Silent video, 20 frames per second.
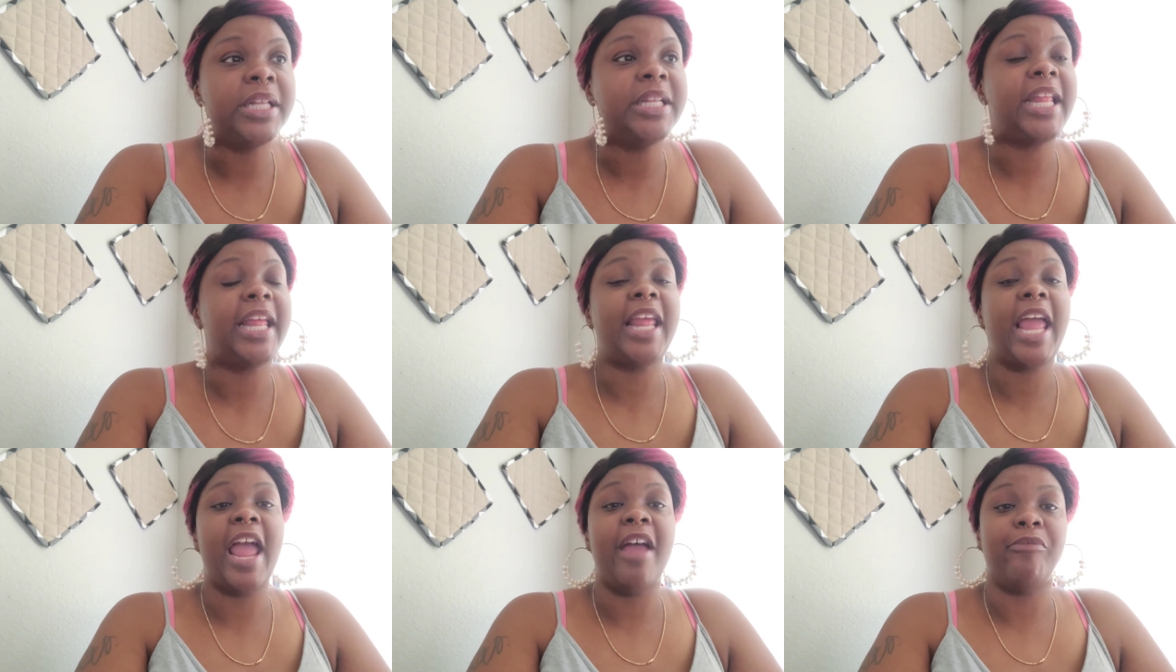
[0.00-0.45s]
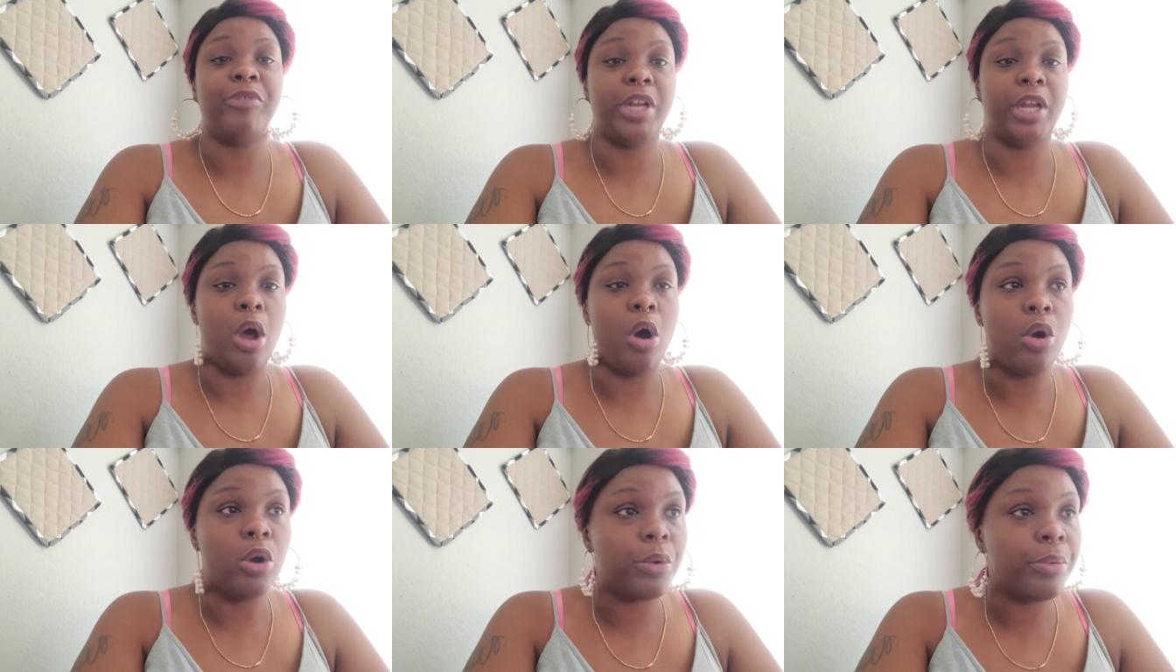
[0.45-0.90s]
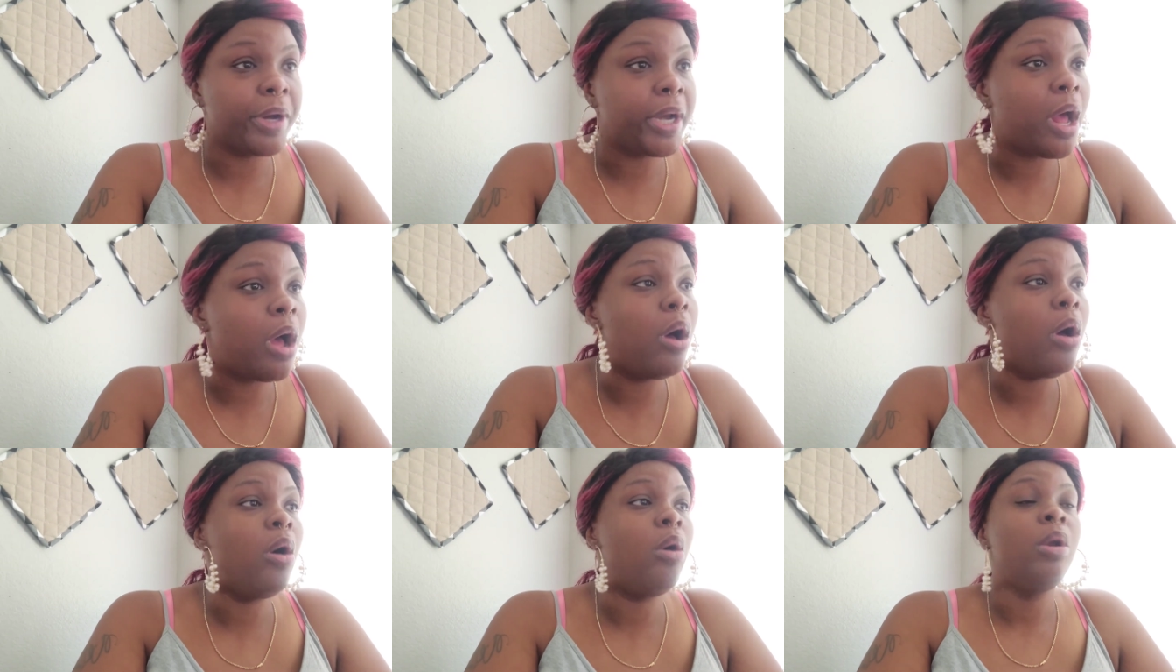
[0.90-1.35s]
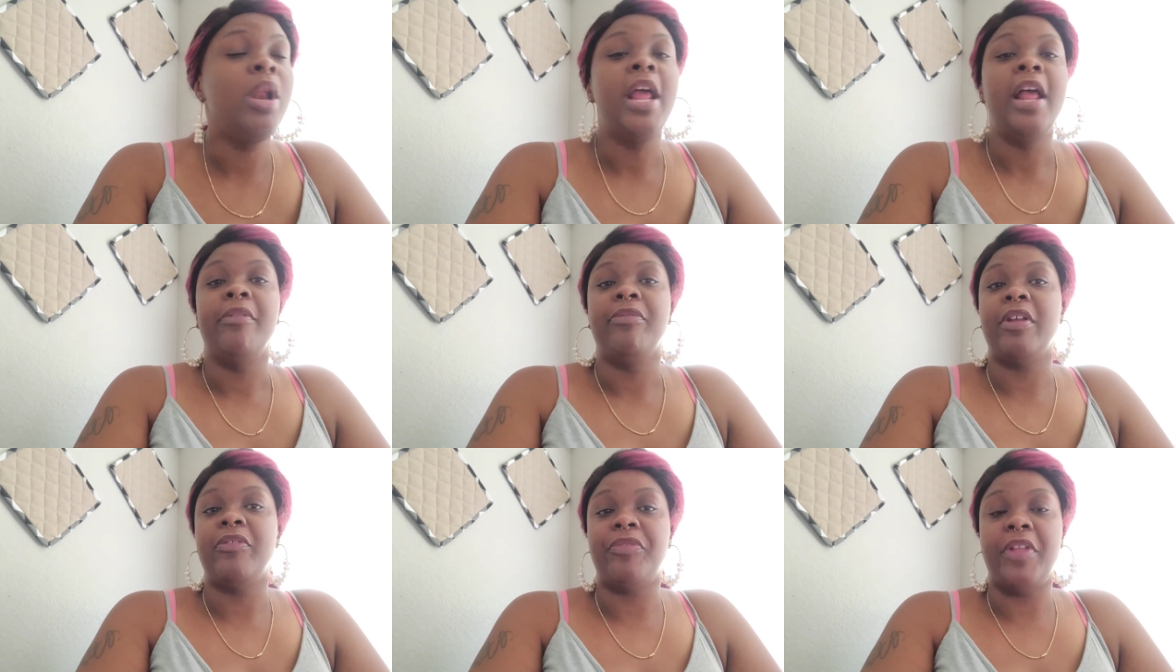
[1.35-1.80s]
They have deodorant on,
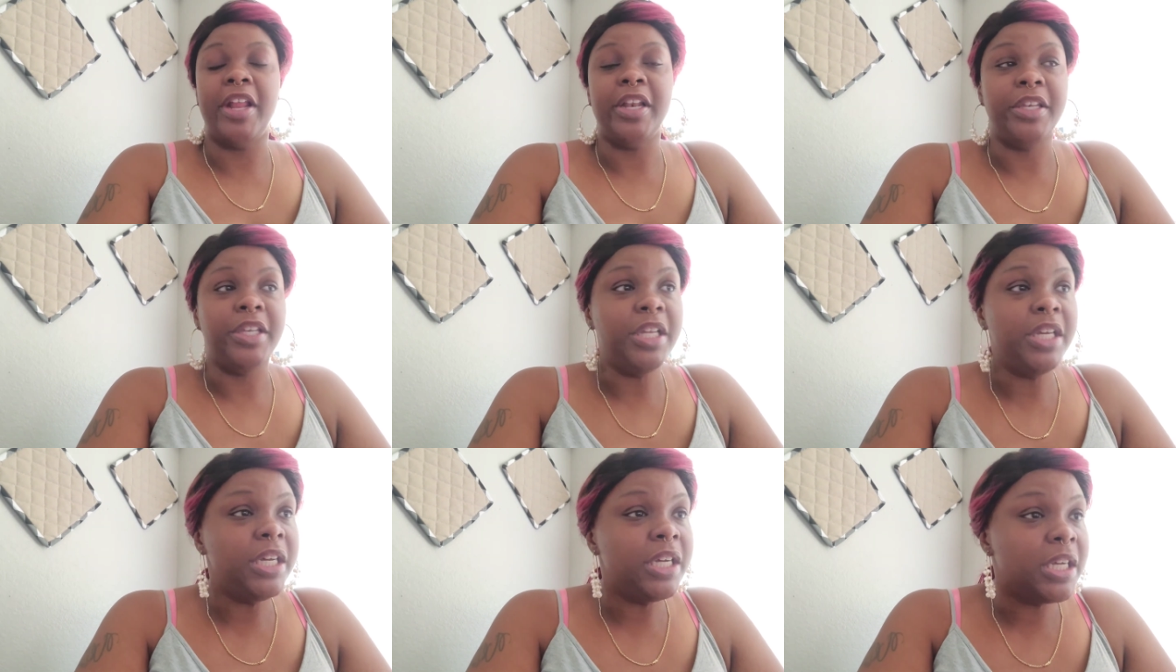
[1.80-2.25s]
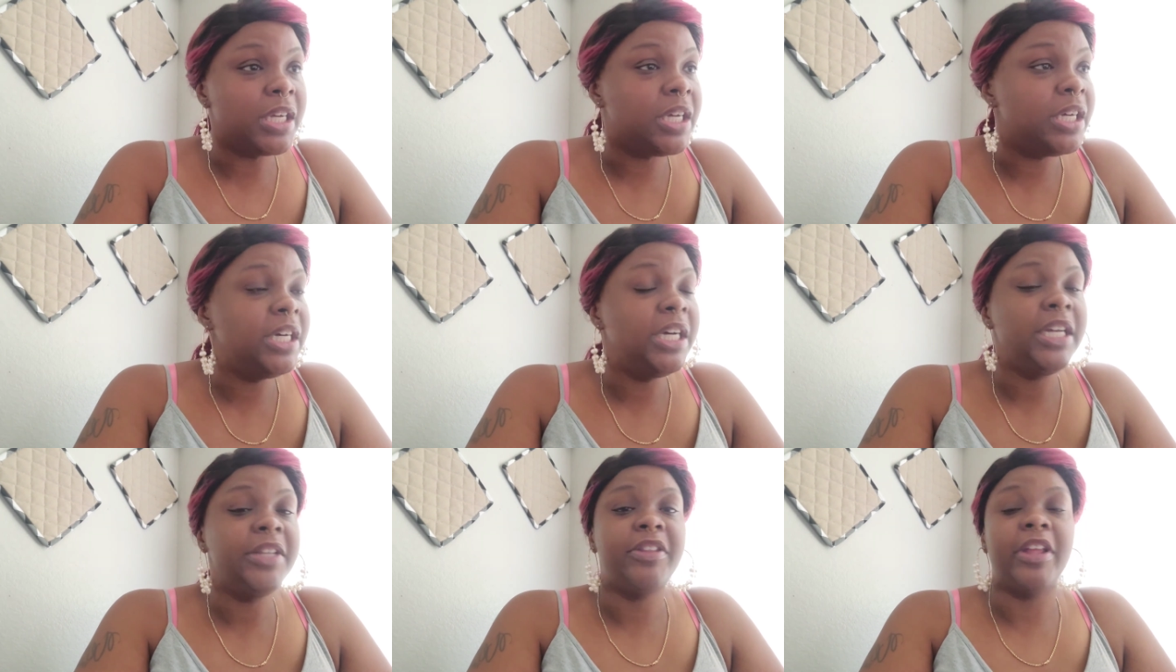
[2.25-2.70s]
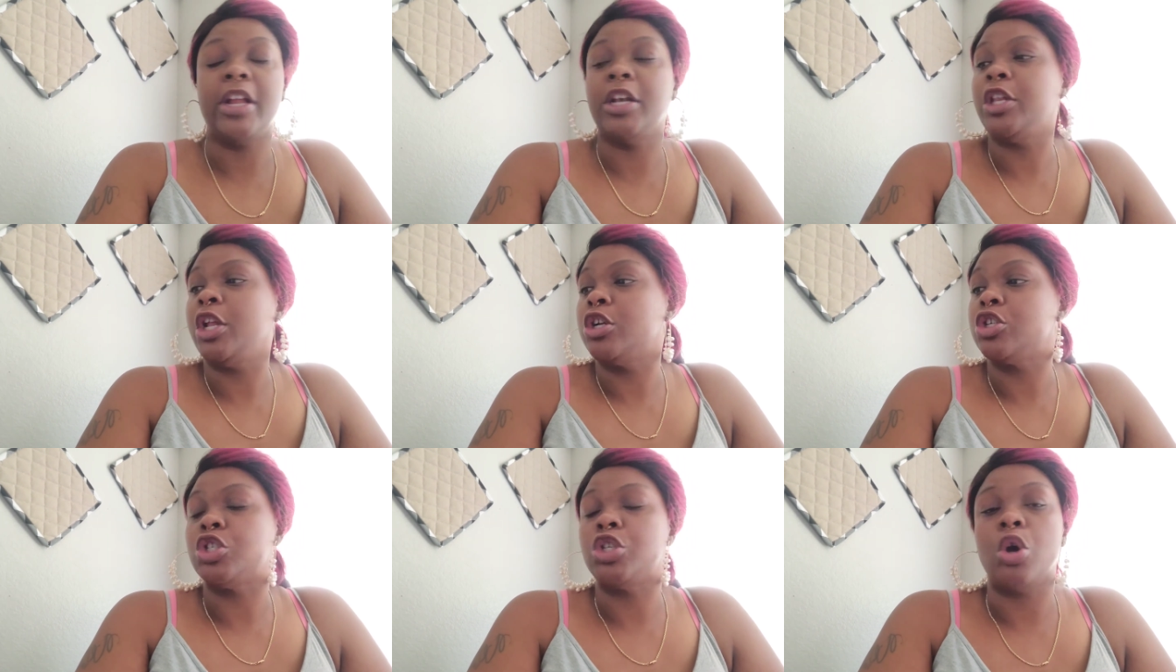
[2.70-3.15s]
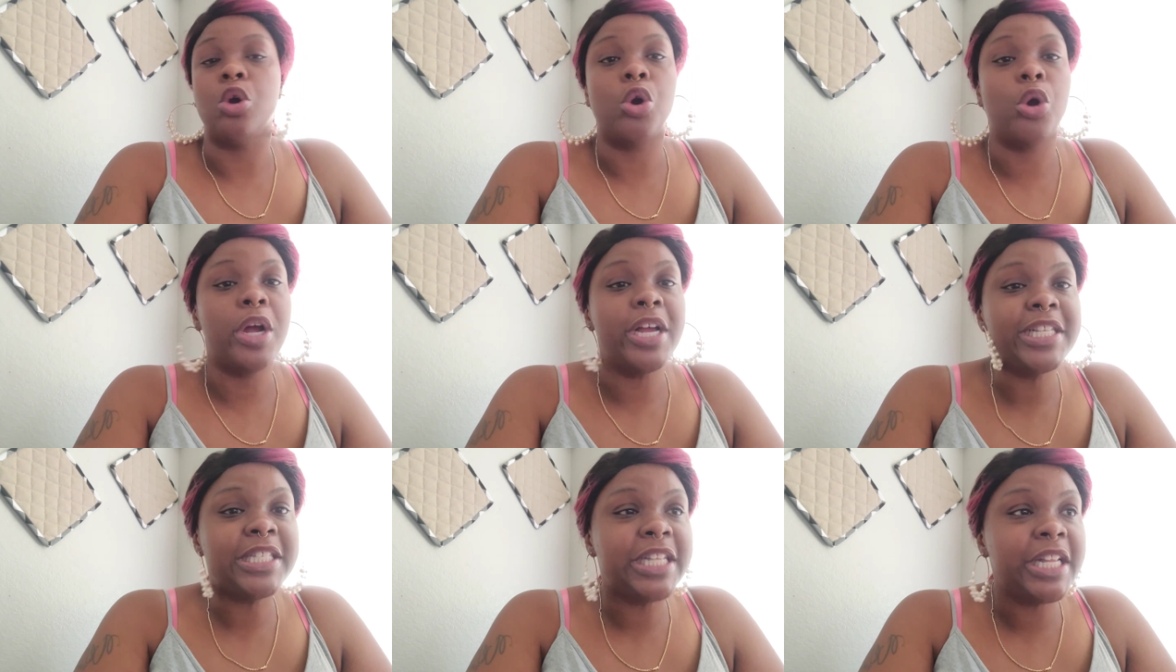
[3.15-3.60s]
that they look good, that there's no
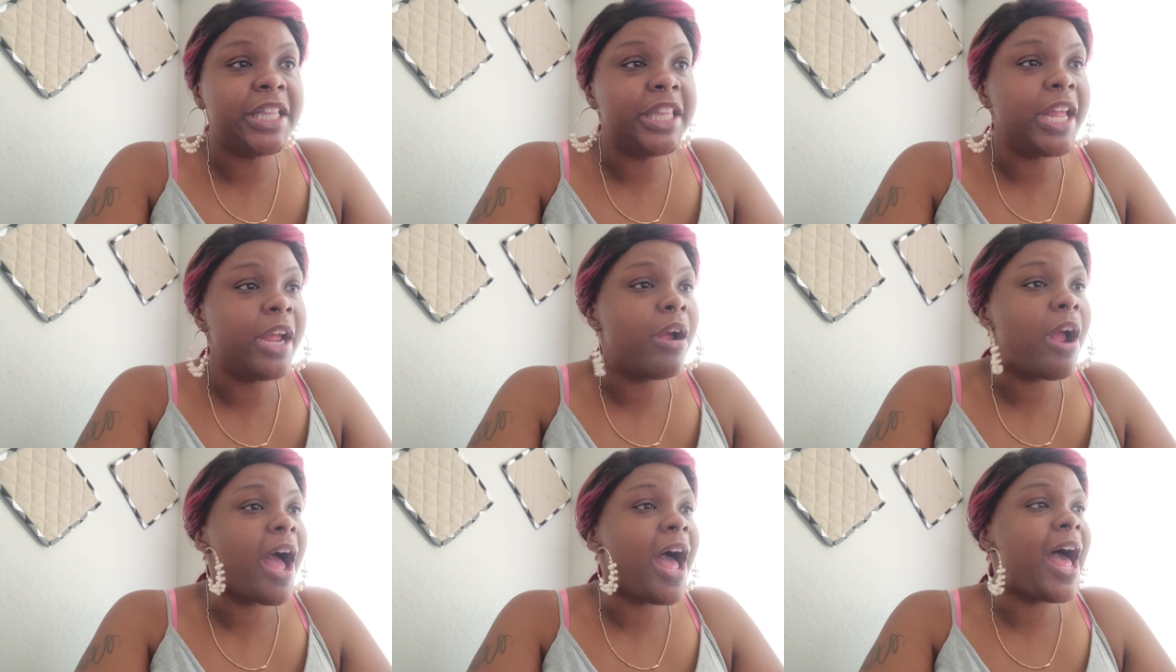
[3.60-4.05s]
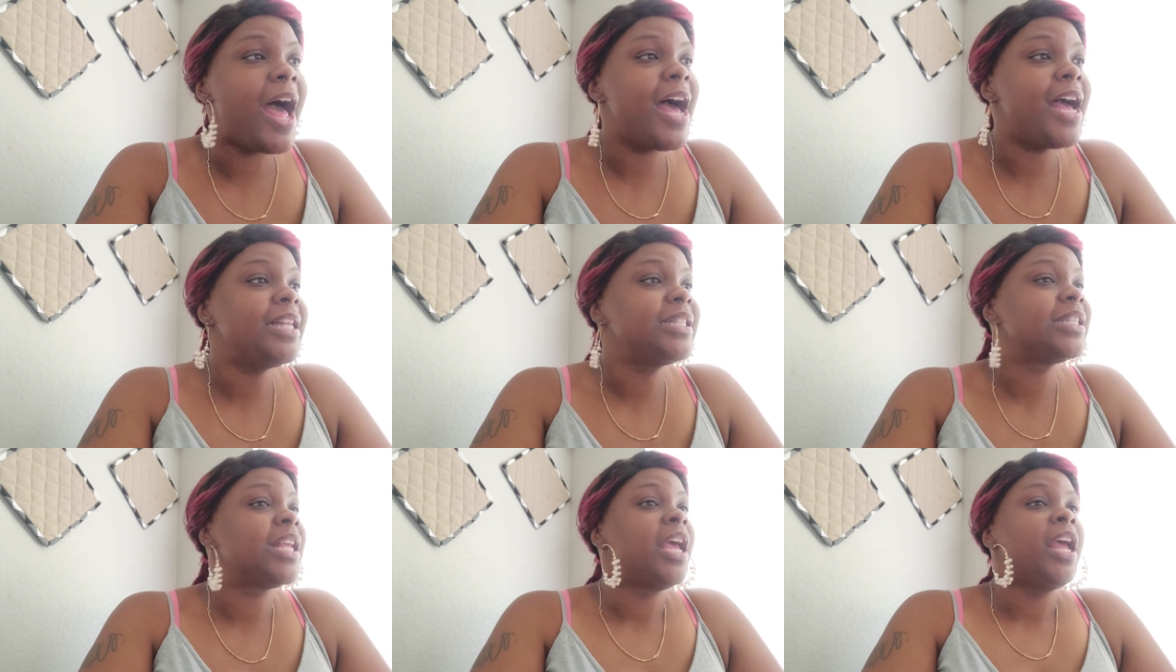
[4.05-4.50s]
crust in their eyes.